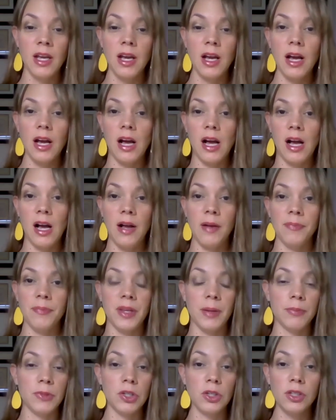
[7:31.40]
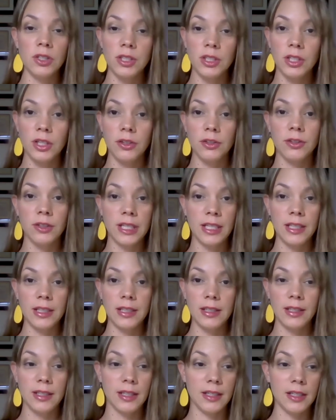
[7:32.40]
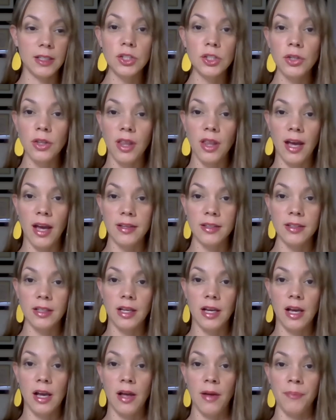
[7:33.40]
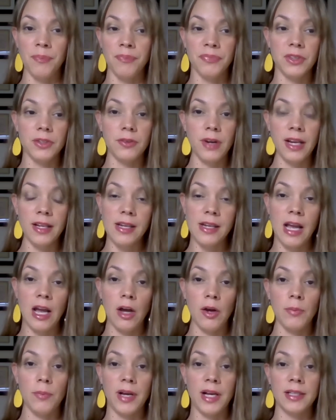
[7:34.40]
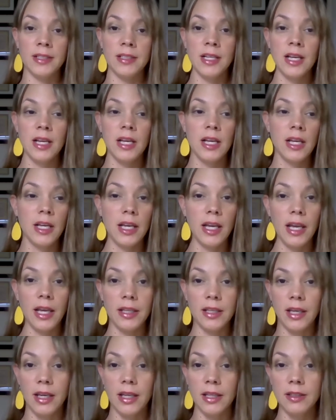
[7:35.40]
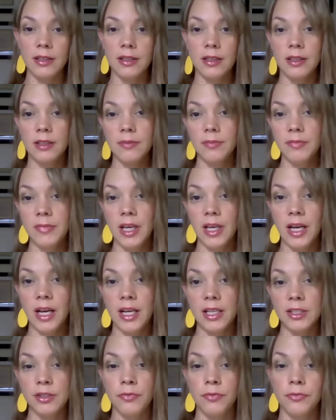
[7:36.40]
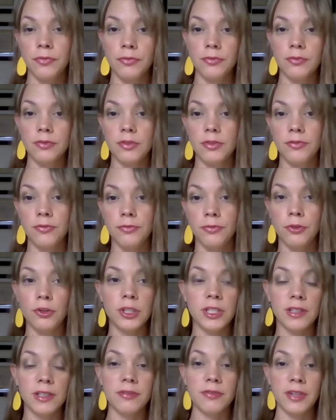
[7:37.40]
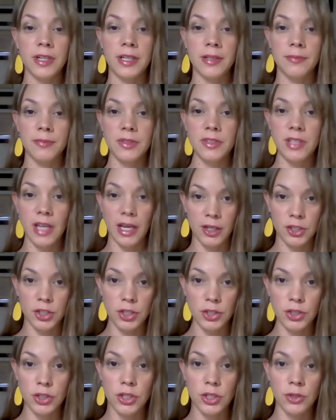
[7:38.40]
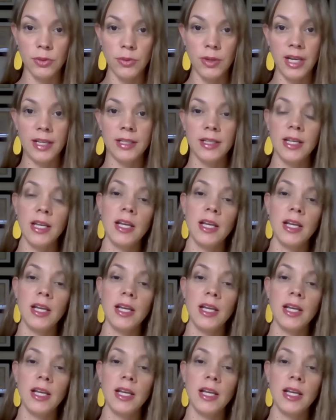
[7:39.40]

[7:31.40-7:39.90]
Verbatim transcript: I'm not going to get into that right now, but it has four different sections to it.